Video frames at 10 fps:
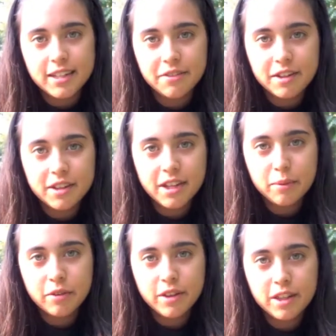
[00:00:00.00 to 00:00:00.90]
definitely a
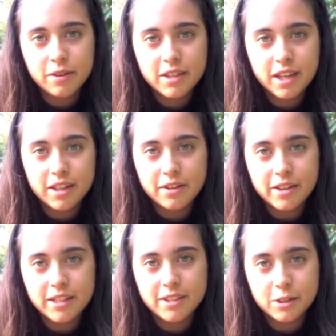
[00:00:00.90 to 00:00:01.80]
movie that you could take little
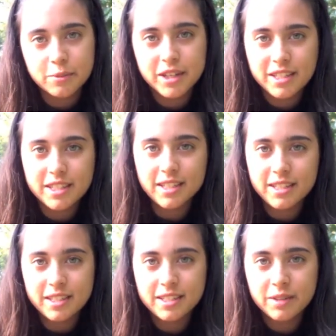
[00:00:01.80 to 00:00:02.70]
kids to because it is a
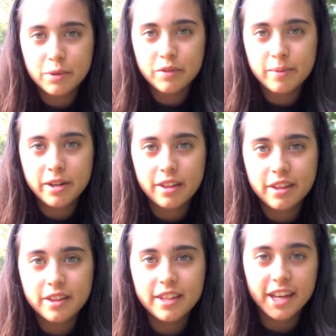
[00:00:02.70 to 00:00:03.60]
Disney movie, but I
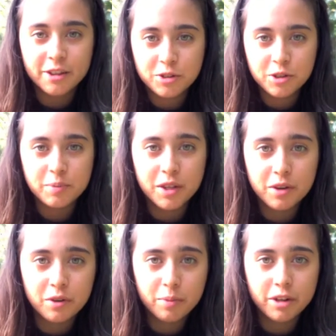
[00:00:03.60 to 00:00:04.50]
think that the age group that
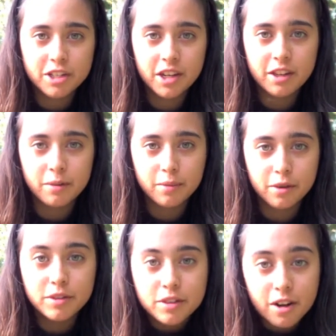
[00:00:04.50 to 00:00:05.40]
will appreciate it the
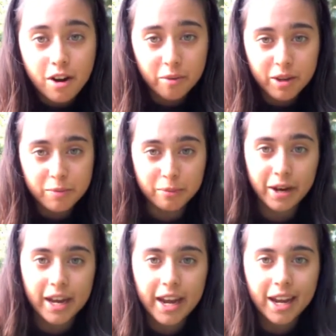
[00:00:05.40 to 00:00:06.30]
most are people
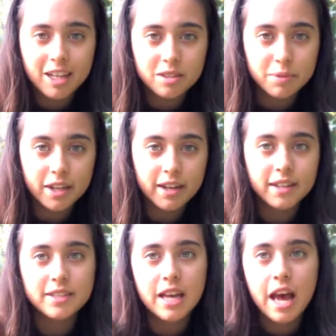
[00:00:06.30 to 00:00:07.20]
my age
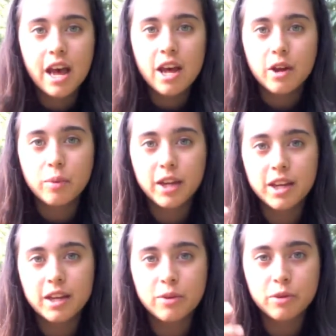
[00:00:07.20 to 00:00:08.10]
because
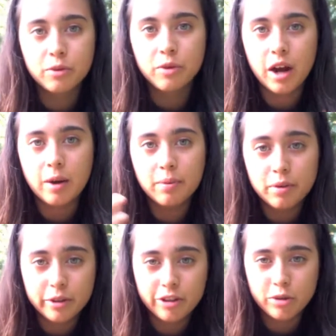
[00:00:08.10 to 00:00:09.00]
we grew up
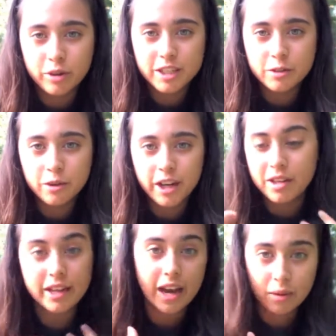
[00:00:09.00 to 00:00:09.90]
with Toy Story.
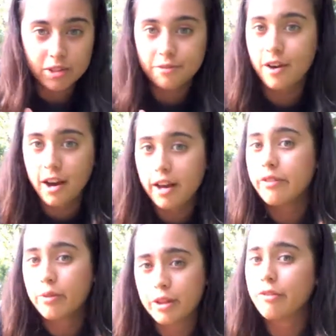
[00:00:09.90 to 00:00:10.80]
Like, I was
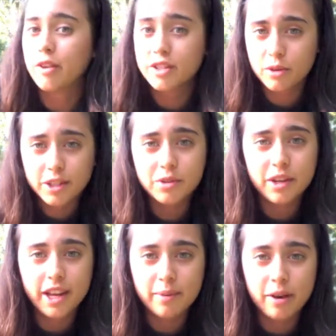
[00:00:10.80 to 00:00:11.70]
5 when the first Toy
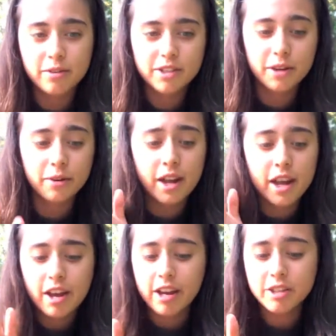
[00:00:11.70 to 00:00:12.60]
Story came out, so
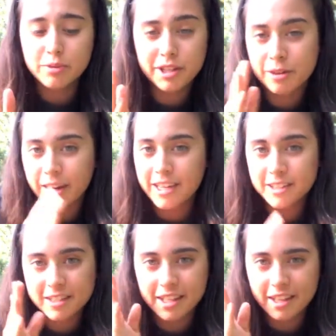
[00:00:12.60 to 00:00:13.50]
it's really great
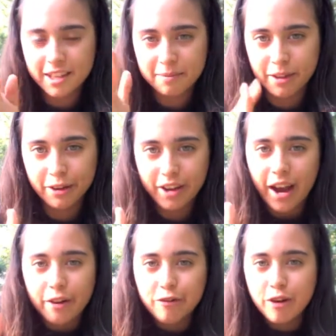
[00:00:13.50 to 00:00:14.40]
to see them like
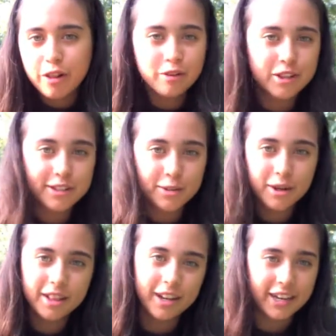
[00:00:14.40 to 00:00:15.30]
kind of follow the
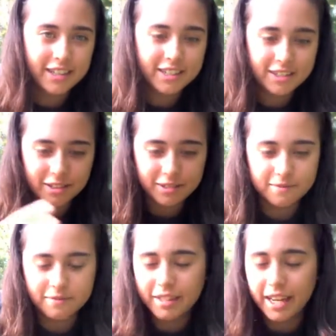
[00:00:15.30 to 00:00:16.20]
storyline to
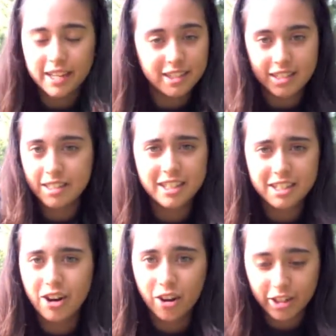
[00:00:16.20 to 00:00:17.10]
Andy in
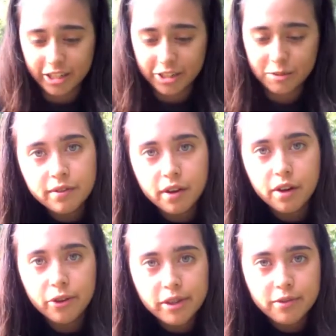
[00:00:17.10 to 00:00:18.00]
college.
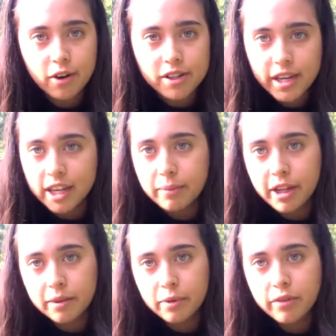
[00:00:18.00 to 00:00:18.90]
Although as far as
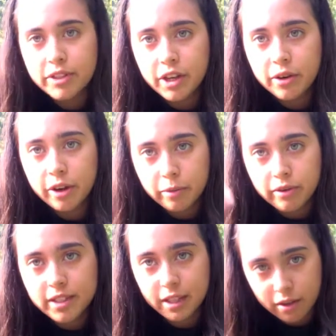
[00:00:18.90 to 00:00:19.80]
animated movies go and
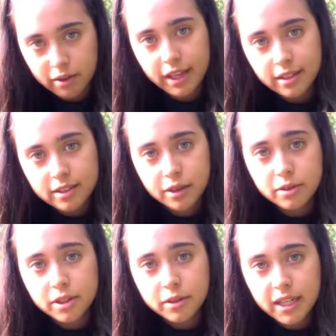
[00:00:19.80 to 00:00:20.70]
movies that little kids go
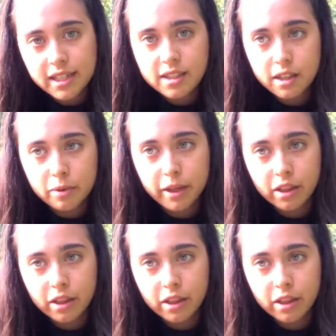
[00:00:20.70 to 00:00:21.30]
to, it is a little bit